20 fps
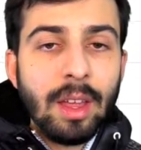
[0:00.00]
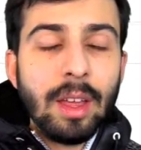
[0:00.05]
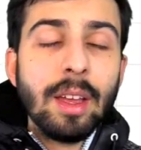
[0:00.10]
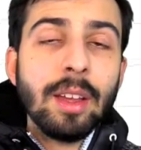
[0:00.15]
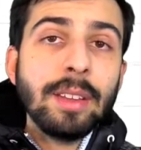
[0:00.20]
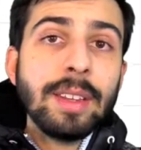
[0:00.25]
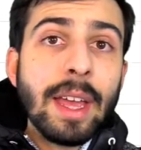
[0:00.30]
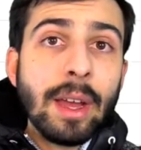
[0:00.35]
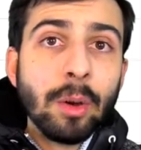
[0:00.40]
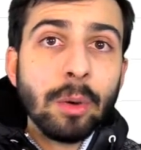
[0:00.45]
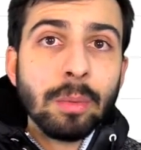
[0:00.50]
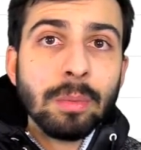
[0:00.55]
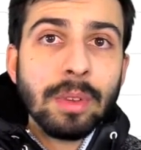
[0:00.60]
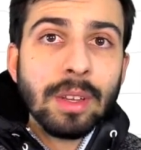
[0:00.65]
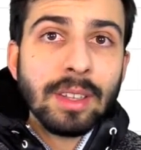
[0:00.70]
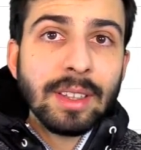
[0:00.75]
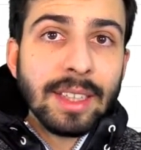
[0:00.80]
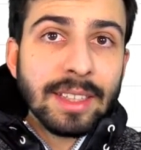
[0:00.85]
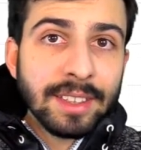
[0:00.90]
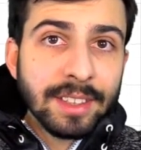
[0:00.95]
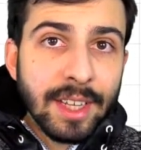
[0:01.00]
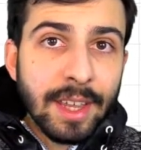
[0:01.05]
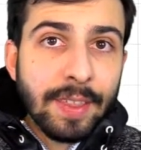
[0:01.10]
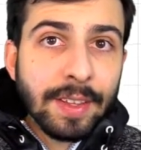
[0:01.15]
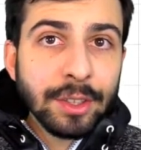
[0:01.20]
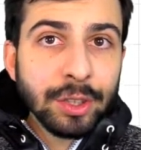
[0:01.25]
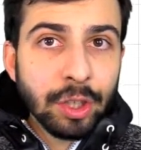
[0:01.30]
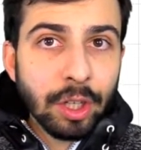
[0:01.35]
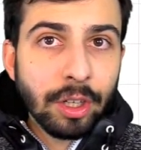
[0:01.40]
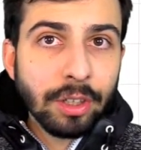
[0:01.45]
Now, let's say
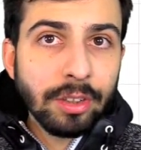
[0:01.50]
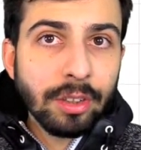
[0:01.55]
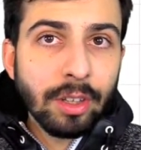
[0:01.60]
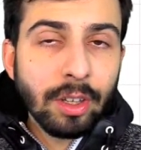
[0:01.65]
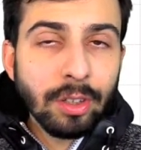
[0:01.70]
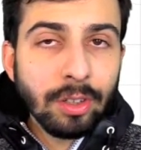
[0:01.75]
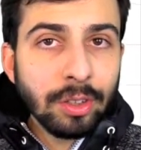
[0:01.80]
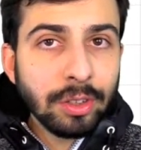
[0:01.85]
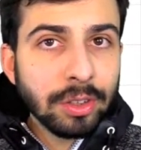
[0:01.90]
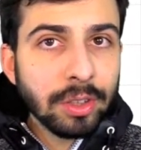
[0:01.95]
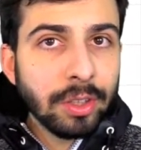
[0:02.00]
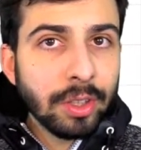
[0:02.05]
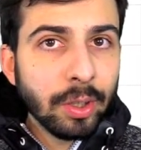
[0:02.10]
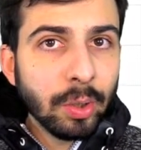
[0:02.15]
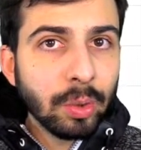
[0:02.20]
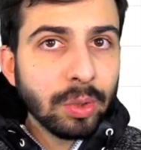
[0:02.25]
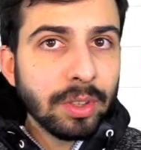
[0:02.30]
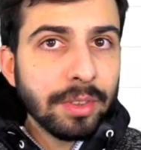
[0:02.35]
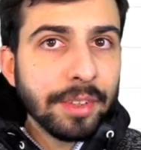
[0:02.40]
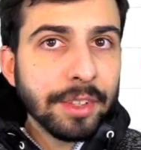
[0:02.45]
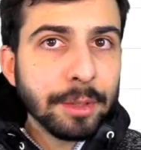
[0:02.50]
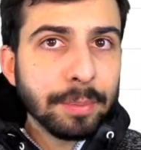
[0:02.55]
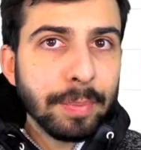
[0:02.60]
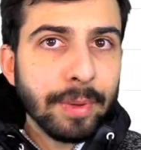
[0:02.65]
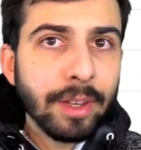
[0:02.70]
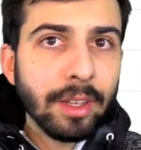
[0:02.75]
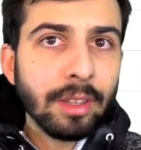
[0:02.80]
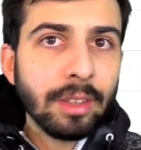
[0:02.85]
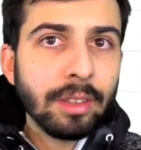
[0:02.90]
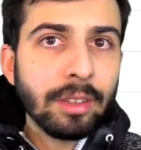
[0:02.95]
that John also knows the
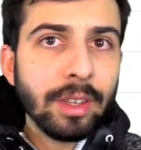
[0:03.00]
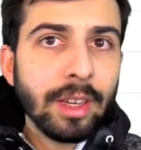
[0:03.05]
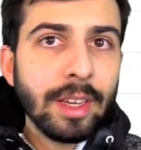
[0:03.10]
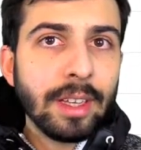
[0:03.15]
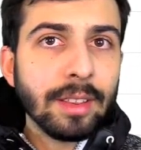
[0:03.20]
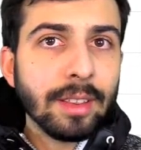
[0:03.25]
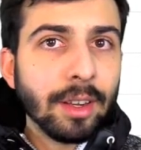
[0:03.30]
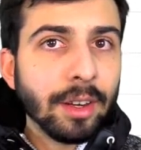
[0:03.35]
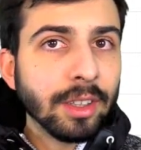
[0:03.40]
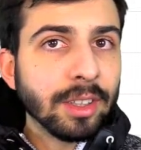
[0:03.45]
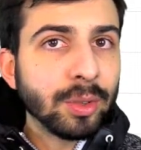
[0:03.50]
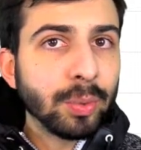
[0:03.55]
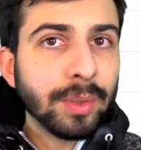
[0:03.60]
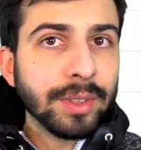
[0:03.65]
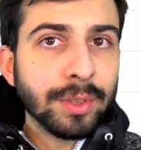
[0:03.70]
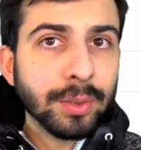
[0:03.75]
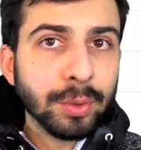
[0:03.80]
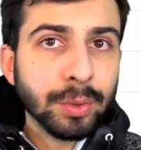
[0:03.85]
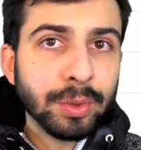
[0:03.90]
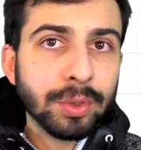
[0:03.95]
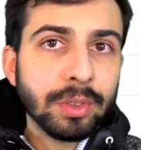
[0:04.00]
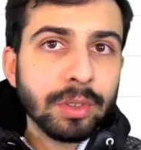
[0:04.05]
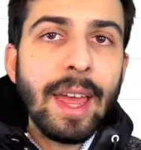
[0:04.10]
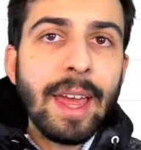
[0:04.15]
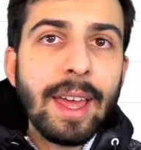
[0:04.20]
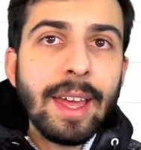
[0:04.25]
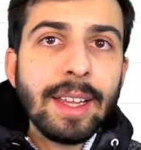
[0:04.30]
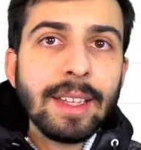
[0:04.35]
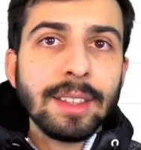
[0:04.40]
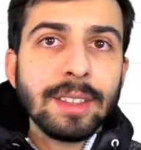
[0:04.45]
spell Enlarge Reduce,
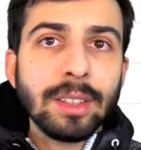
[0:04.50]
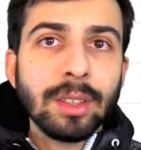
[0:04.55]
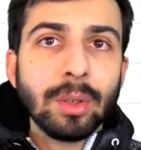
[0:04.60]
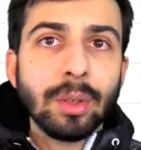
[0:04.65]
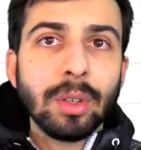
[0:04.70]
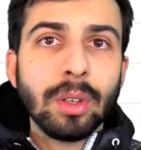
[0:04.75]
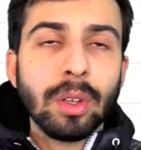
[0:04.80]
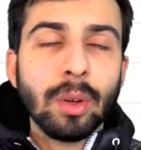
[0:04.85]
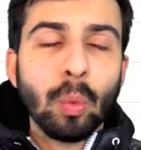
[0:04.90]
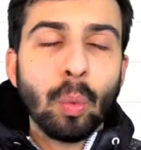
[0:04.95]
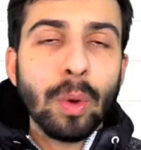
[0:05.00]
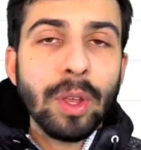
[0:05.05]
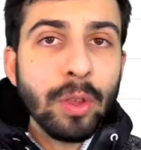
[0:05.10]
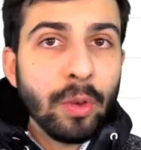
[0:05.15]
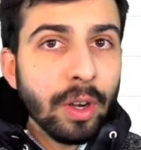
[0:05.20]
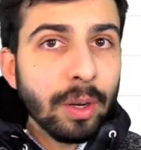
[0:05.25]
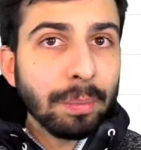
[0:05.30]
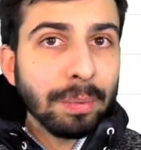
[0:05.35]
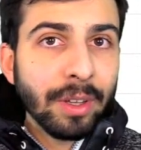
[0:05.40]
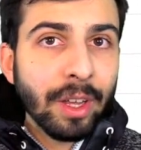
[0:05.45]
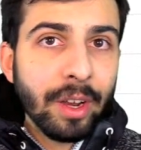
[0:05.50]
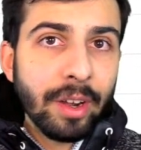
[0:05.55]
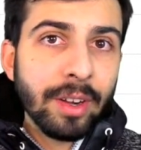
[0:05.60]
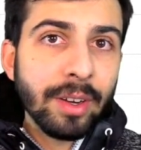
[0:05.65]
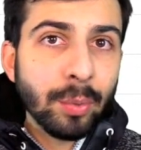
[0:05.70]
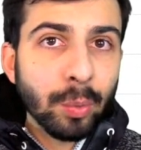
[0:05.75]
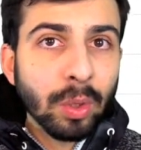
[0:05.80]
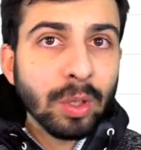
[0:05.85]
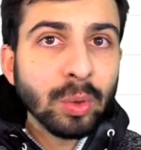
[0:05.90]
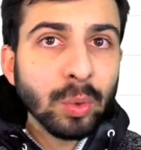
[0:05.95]
and when you're a player
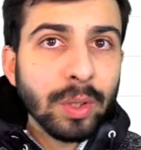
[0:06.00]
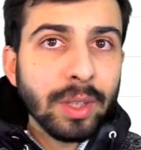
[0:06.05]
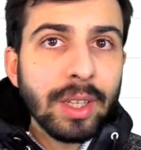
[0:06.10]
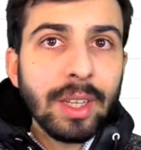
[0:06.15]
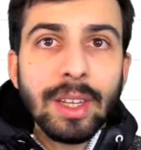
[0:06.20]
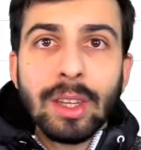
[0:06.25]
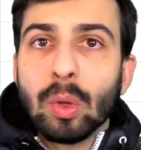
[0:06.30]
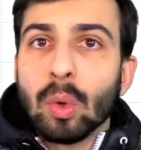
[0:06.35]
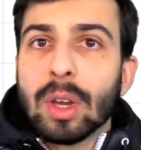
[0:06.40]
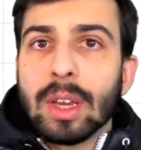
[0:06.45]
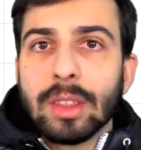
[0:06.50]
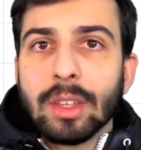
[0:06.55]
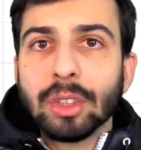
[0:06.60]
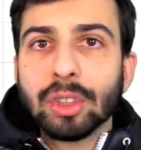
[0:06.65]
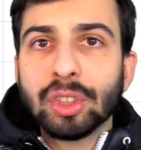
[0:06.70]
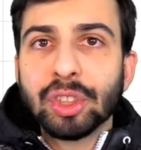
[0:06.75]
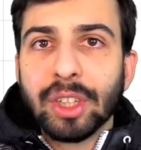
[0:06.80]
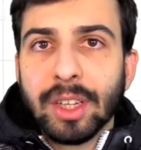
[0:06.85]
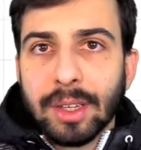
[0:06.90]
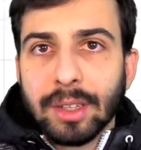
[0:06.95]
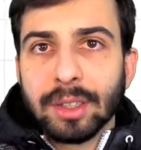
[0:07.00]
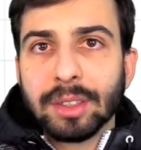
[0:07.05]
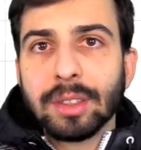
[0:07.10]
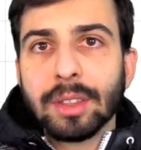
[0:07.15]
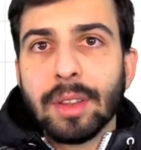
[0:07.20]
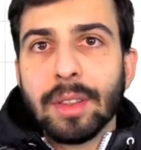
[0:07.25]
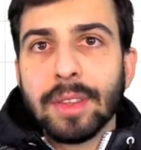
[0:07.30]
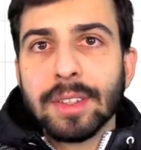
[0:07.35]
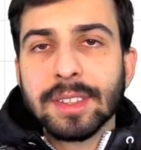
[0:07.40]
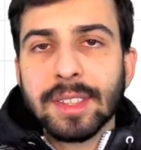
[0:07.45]
in Roll20, you cannot
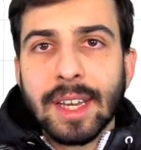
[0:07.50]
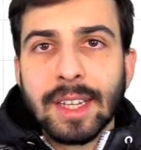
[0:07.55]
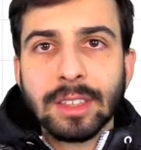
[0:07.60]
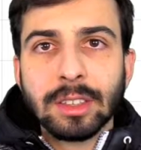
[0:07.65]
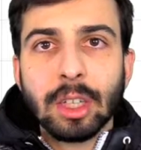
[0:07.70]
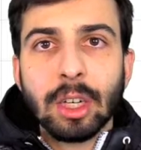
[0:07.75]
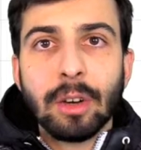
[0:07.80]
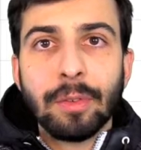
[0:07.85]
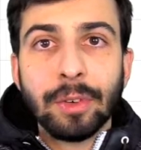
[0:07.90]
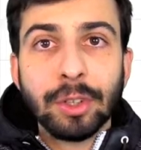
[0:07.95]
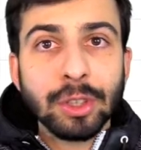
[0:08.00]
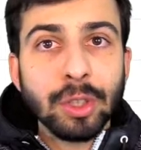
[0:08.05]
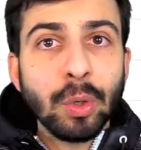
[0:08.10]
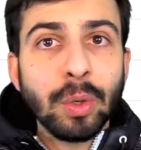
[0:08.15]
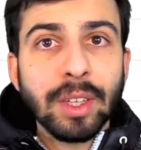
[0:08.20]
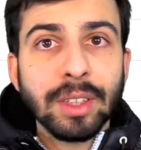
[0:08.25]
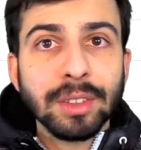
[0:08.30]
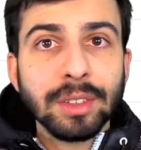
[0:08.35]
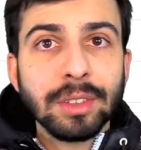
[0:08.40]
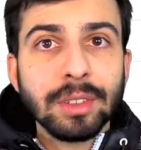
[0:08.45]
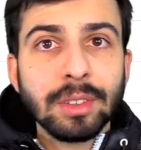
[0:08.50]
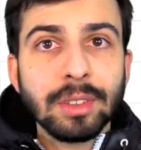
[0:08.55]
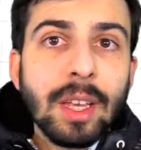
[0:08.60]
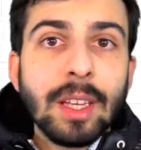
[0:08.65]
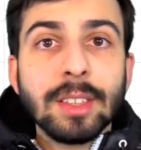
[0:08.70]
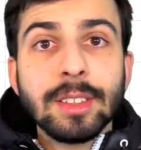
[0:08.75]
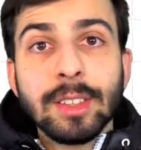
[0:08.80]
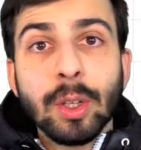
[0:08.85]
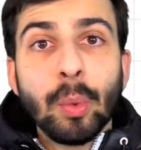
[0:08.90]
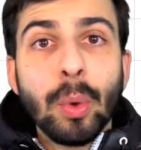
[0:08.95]
change the size of your tokens.
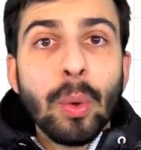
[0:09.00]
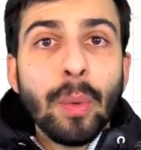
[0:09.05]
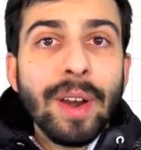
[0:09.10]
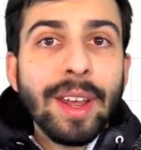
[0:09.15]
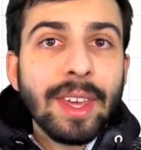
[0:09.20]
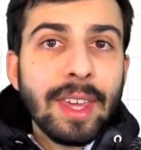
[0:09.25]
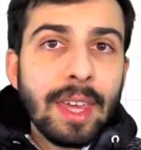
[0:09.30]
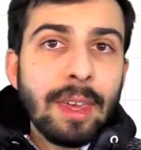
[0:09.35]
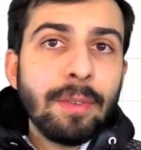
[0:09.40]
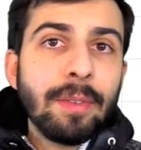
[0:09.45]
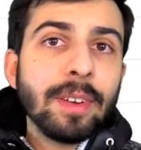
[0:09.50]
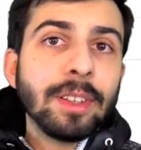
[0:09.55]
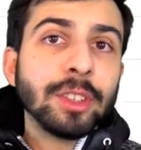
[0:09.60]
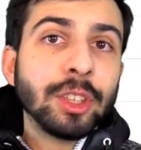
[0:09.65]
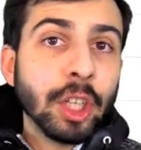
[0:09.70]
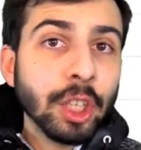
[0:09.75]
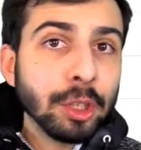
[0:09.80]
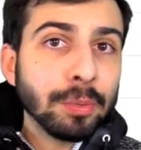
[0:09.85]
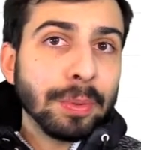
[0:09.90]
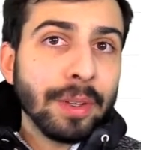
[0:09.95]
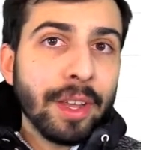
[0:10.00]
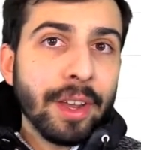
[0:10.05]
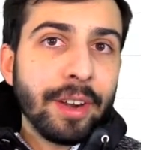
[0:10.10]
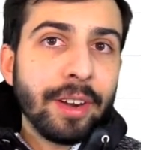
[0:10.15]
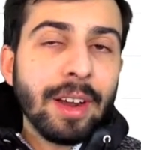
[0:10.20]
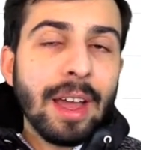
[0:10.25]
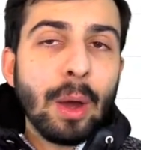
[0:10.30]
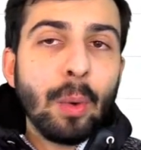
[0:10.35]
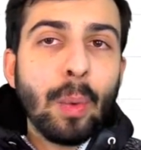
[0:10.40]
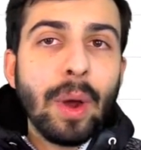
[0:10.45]
So we want to give John's
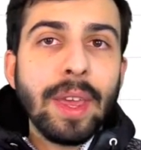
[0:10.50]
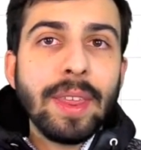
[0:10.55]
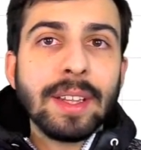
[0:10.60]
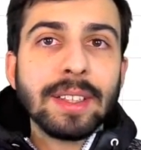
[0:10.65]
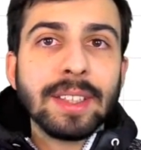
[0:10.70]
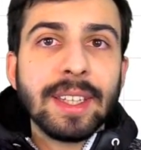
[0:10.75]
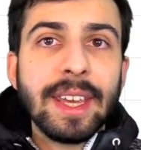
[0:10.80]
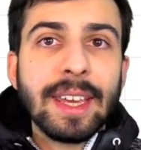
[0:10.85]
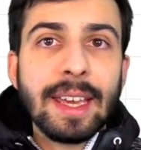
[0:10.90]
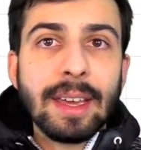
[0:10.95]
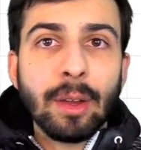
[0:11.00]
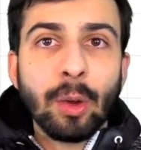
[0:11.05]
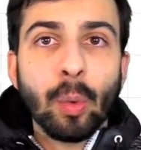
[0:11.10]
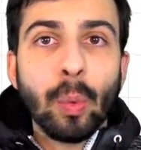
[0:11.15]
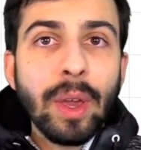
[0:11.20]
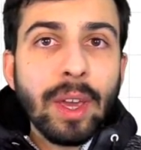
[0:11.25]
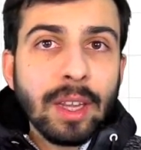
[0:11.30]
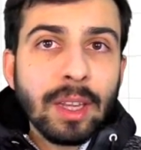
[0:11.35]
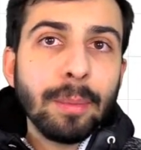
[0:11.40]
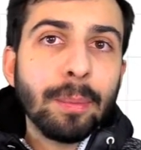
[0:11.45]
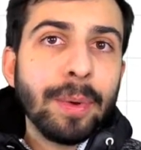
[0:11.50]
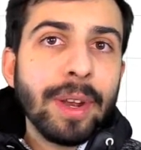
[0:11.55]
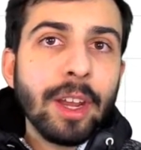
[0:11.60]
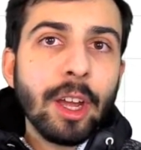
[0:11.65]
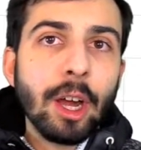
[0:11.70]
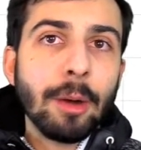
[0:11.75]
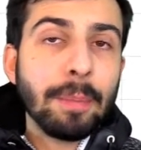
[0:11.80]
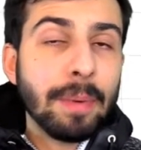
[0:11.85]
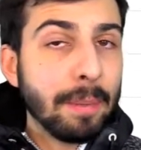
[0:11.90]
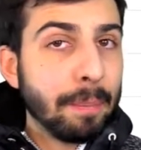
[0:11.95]
player a way that he can quickly bring
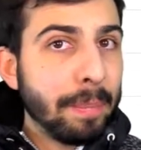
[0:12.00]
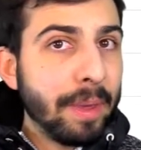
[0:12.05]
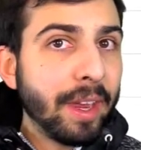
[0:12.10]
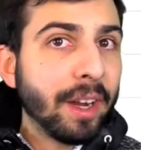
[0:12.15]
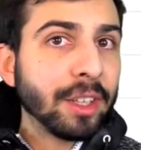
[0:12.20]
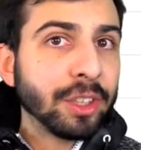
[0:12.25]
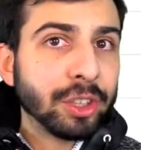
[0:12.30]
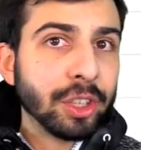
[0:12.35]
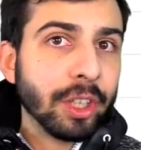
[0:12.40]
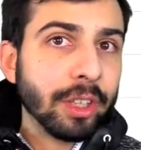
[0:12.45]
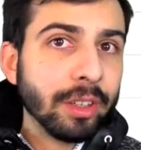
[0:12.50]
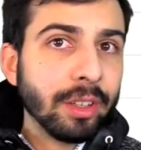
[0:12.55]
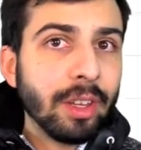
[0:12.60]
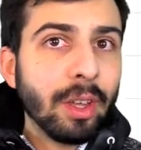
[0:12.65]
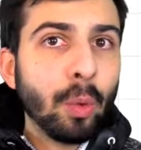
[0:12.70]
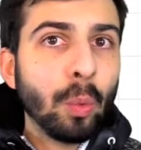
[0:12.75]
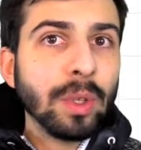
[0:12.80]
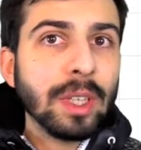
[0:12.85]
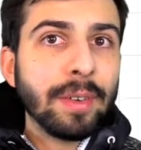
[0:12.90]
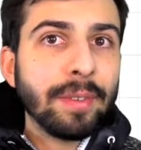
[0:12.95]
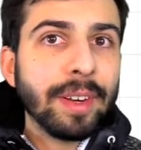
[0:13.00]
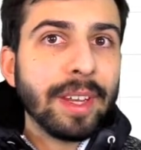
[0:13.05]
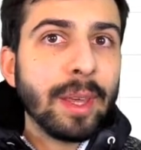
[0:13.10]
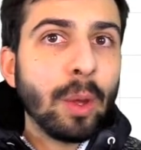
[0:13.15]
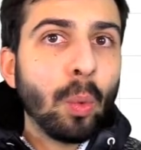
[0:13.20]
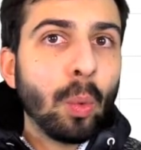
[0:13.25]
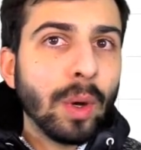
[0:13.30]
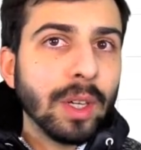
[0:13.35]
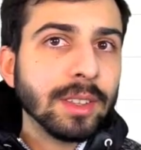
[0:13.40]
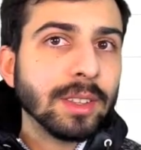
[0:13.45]
up Bigger John whenever he
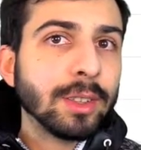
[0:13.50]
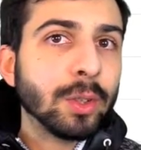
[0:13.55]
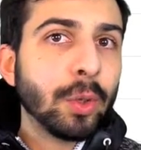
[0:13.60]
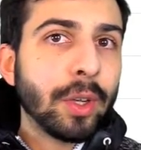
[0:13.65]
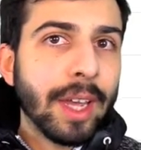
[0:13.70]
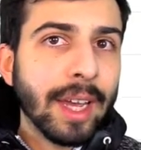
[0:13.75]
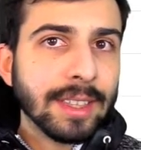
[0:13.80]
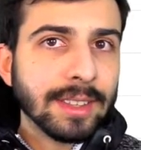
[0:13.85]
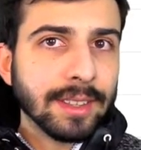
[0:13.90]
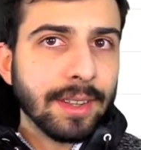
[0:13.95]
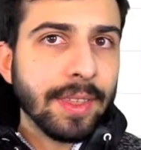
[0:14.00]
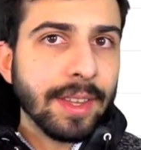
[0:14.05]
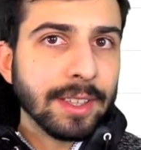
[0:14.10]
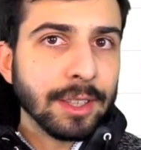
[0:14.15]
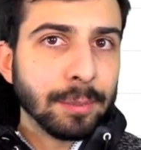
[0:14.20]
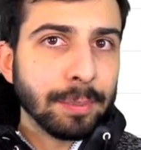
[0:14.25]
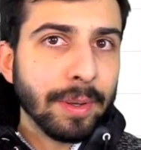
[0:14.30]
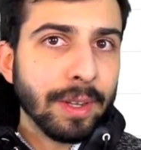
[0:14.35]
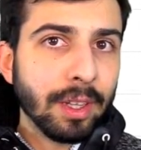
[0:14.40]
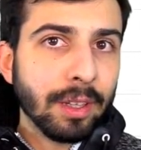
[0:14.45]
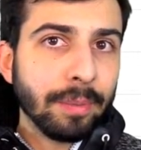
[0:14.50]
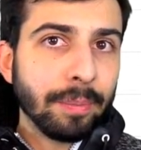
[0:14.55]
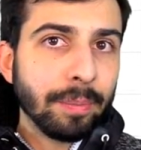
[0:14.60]
wants to cast that spell.